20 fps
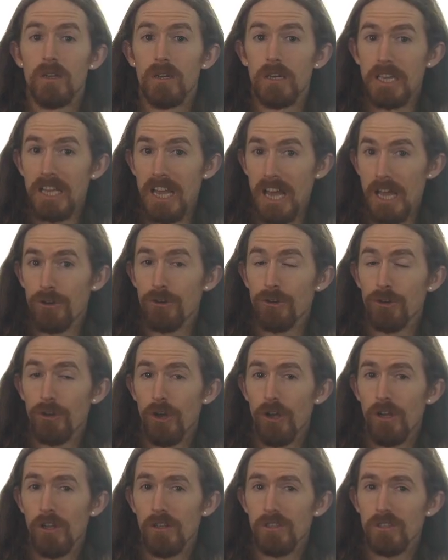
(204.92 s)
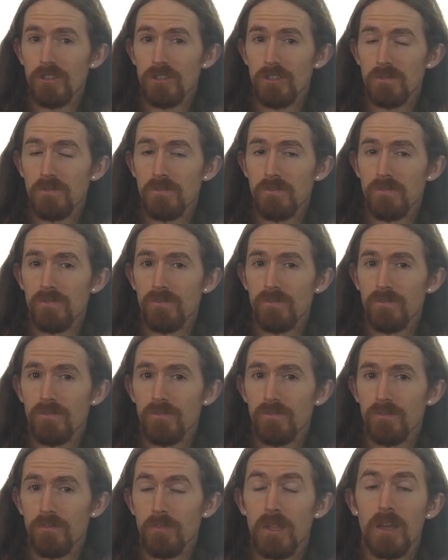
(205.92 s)
Neanderthals,
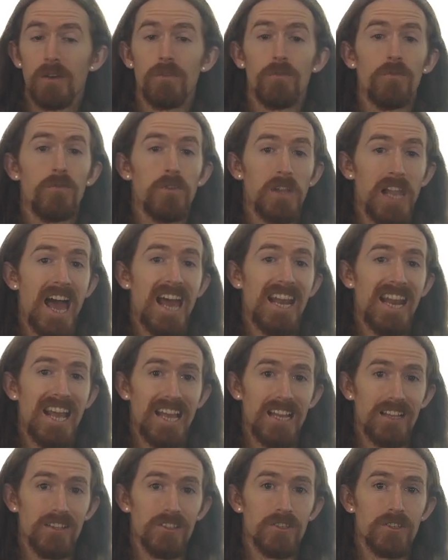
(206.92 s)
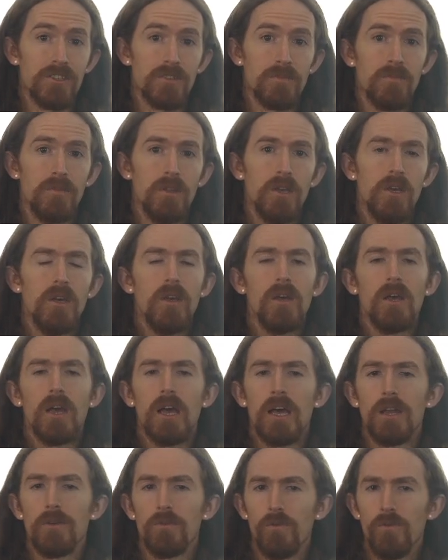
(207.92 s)
flatheads,
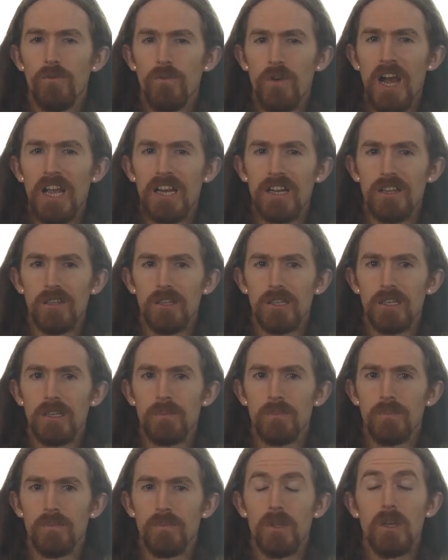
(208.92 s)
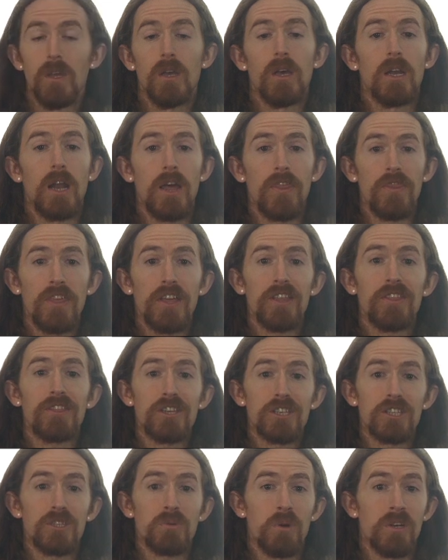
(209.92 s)
and finally, and I think
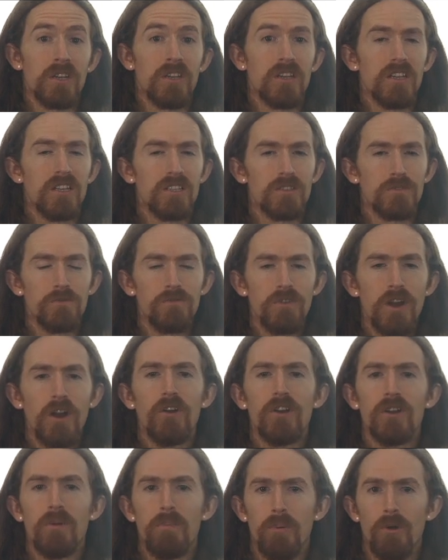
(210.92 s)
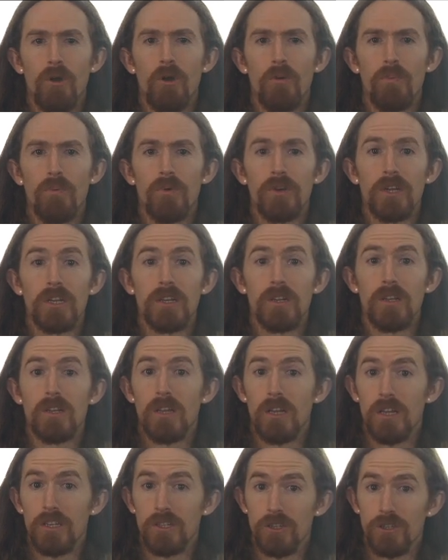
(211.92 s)
this one is very appropriate
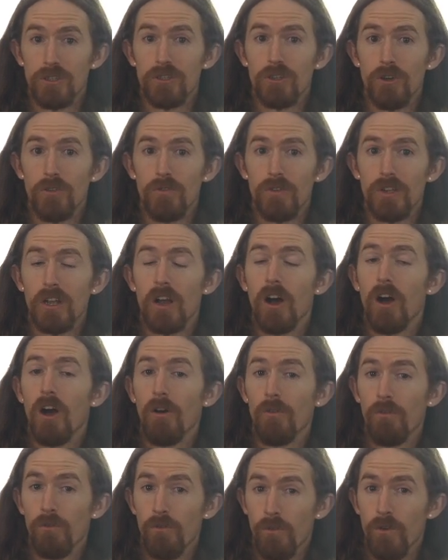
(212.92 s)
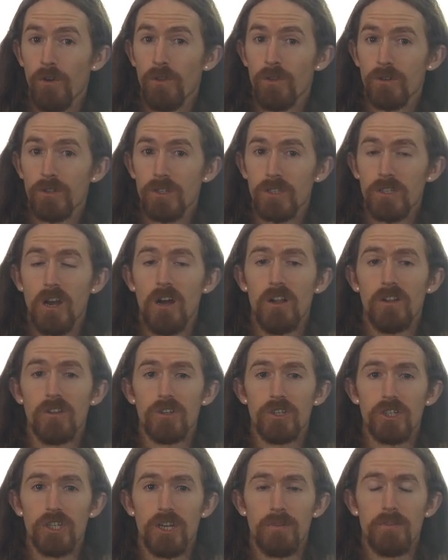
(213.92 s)
and deserving of further
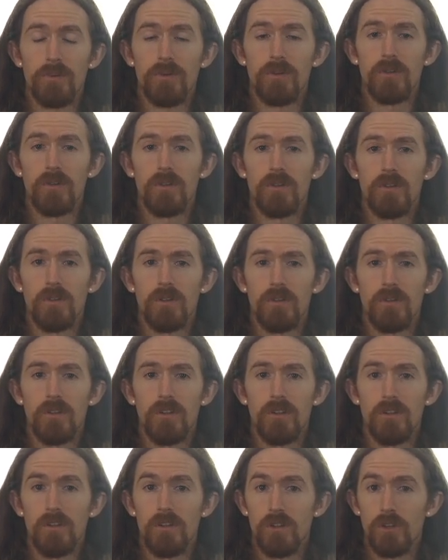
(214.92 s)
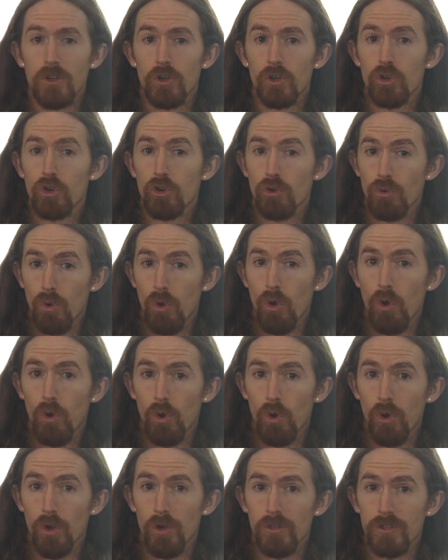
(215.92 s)
scholarship,
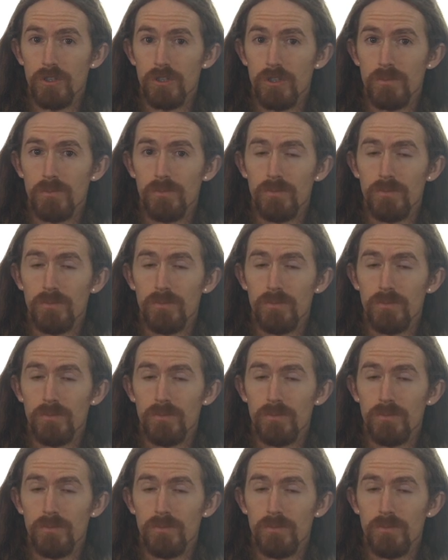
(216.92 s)
trolls.